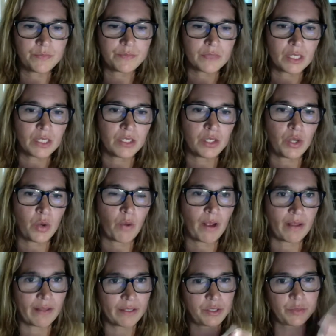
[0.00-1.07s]
while I
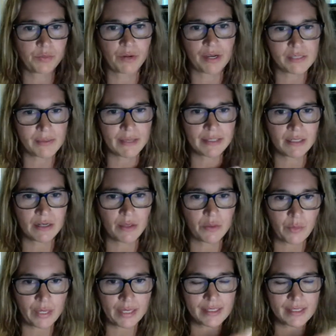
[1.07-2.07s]
do prospect in other ways,